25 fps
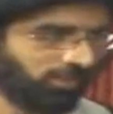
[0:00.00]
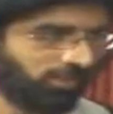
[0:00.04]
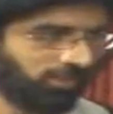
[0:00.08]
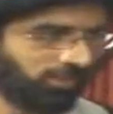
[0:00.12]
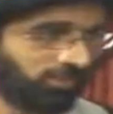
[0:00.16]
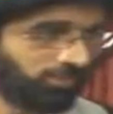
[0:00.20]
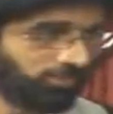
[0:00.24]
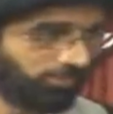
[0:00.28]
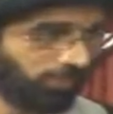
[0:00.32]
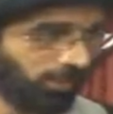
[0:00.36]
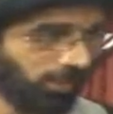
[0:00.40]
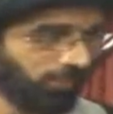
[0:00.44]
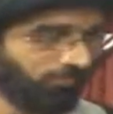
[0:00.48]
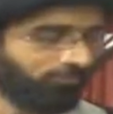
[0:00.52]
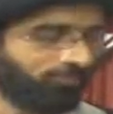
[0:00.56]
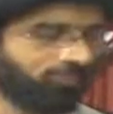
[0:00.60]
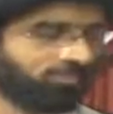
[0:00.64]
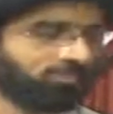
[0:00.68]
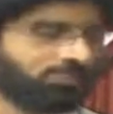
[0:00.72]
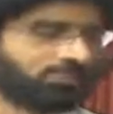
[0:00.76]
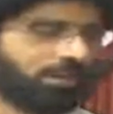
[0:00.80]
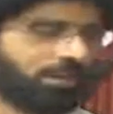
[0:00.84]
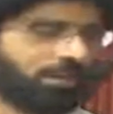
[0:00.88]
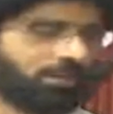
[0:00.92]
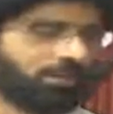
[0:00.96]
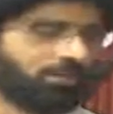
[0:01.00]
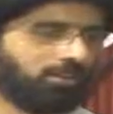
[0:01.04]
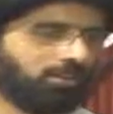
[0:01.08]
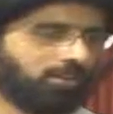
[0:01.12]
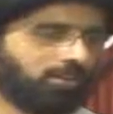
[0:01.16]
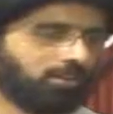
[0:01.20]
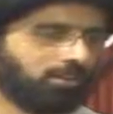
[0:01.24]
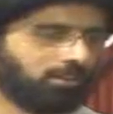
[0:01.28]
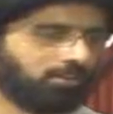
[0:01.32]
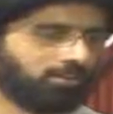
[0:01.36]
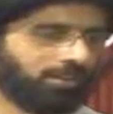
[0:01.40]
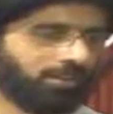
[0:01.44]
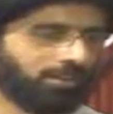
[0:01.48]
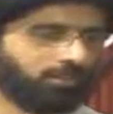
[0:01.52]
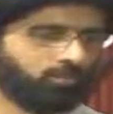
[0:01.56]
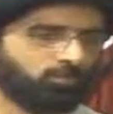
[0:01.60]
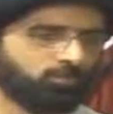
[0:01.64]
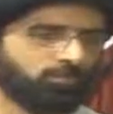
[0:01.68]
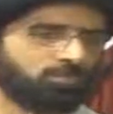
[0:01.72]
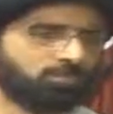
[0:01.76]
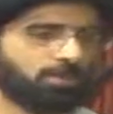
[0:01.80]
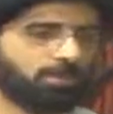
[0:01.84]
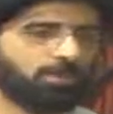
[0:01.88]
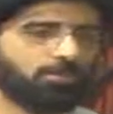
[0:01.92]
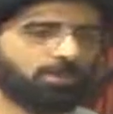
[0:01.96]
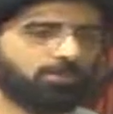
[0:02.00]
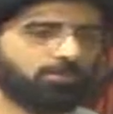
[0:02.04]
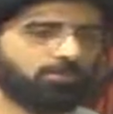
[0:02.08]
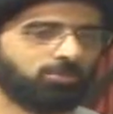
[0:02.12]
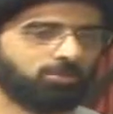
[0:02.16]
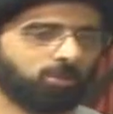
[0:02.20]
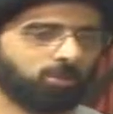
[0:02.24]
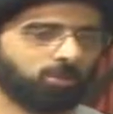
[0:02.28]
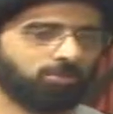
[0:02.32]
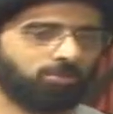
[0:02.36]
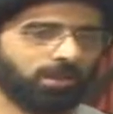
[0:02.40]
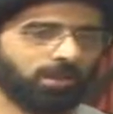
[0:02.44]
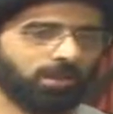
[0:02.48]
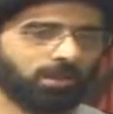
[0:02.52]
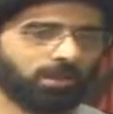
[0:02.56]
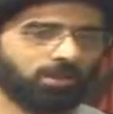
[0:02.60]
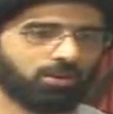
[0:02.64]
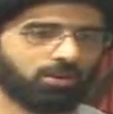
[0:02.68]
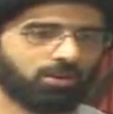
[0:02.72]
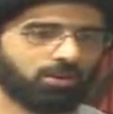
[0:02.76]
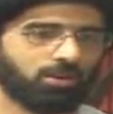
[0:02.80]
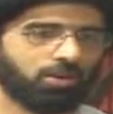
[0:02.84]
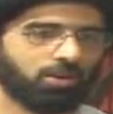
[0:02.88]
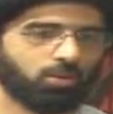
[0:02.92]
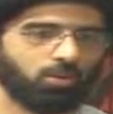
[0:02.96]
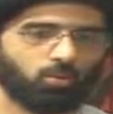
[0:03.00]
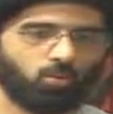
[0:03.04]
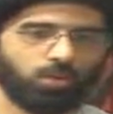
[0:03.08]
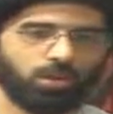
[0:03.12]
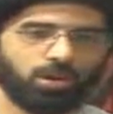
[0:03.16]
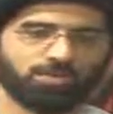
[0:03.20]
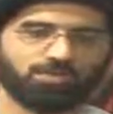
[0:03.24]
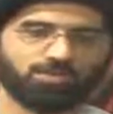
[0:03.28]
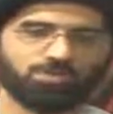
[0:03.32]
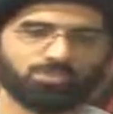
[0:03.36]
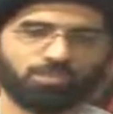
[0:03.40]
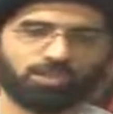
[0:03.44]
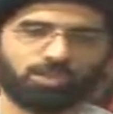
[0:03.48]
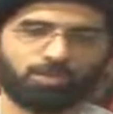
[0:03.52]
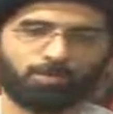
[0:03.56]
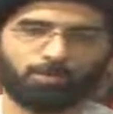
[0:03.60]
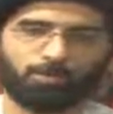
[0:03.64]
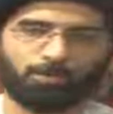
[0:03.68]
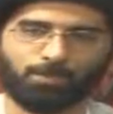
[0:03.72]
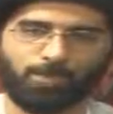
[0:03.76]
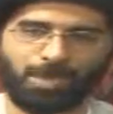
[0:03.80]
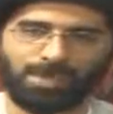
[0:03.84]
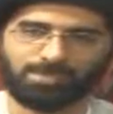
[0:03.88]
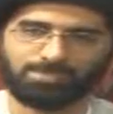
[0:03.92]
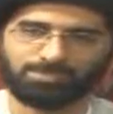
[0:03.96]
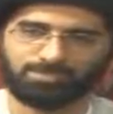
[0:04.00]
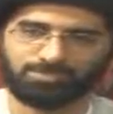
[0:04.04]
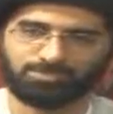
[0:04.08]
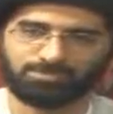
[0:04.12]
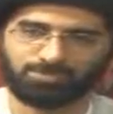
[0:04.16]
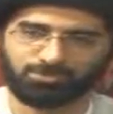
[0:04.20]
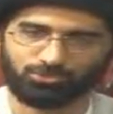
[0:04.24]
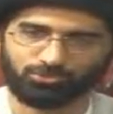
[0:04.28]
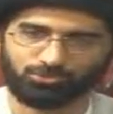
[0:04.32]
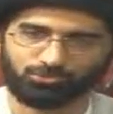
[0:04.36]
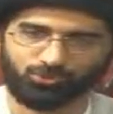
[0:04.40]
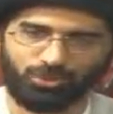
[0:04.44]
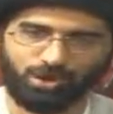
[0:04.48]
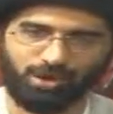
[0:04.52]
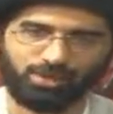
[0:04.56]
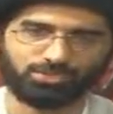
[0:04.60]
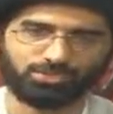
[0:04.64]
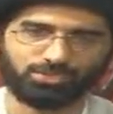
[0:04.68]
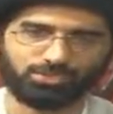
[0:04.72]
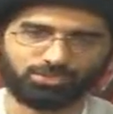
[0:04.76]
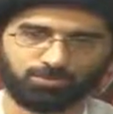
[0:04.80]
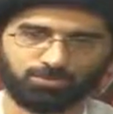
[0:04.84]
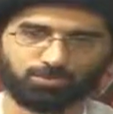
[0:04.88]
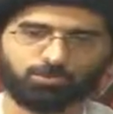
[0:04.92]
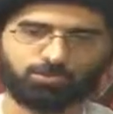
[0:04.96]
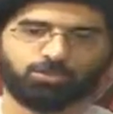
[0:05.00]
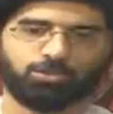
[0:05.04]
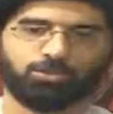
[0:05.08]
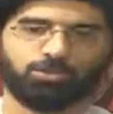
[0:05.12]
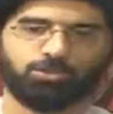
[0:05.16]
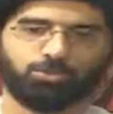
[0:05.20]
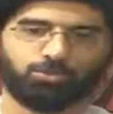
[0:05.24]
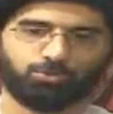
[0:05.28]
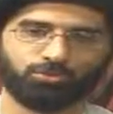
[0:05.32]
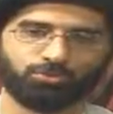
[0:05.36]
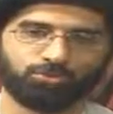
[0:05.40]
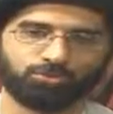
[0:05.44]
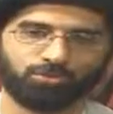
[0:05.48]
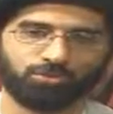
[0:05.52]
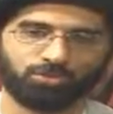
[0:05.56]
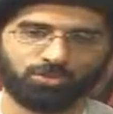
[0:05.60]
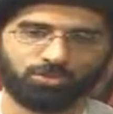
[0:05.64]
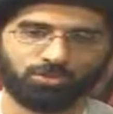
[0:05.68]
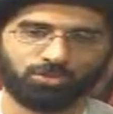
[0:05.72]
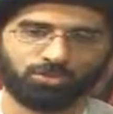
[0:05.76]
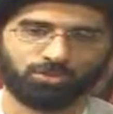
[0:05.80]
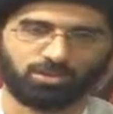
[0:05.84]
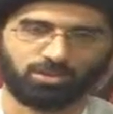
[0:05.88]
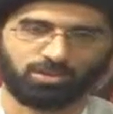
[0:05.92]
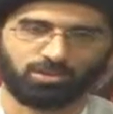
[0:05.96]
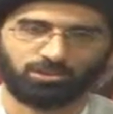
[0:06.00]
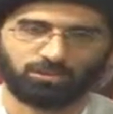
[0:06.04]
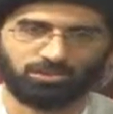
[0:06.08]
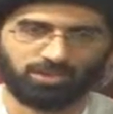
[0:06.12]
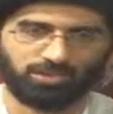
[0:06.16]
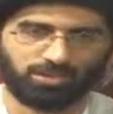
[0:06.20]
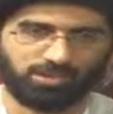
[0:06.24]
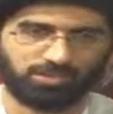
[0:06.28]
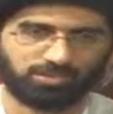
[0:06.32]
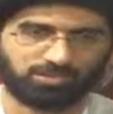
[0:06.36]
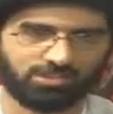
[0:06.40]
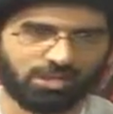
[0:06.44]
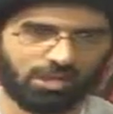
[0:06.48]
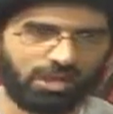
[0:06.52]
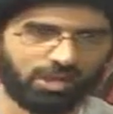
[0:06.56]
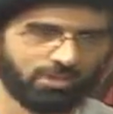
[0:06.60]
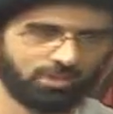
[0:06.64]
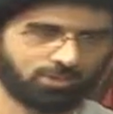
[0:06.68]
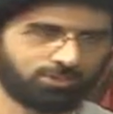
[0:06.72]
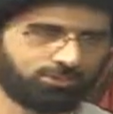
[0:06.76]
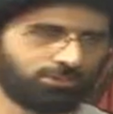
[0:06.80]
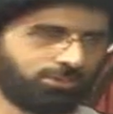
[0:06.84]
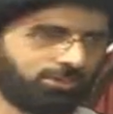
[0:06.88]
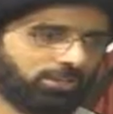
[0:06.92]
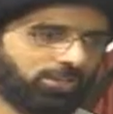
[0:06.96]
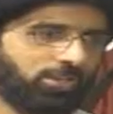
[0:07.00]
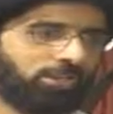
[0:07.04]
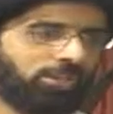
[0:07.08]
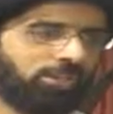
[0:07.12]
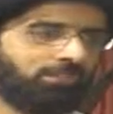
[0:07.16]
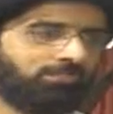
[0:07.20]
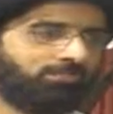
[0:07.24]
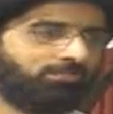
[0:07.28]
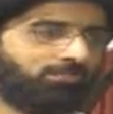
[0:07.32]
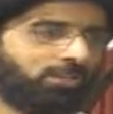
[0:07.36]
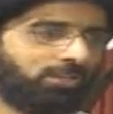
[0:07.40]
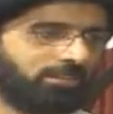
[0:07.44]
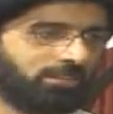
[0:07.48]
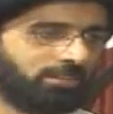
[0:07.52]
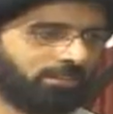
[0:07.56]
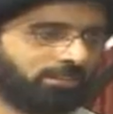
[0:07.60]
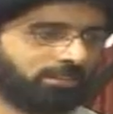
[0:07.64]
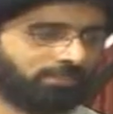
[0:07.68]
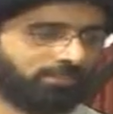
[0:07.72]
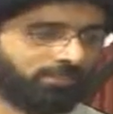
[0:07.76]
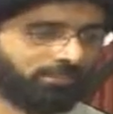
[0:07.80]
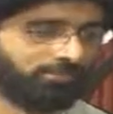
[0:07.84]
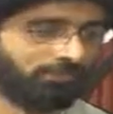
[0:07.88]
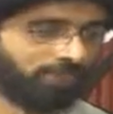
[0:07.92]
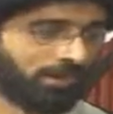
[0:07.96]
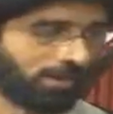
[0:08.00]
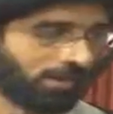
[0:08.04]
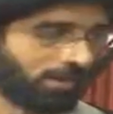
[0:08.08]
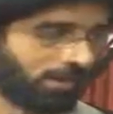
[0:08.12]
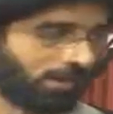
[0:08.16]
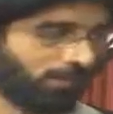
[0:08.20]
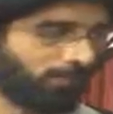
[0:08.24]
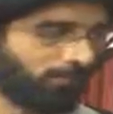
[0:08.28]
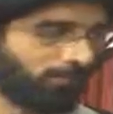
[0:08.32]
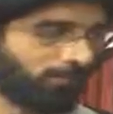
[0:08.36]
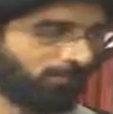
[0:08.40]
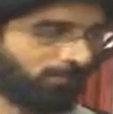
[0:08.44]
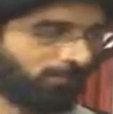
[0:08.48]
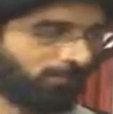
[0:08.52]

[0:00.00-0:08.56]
The Prophet said that Mus'ab ibn Umair was the best-dressed youth in the entire city of Mecca.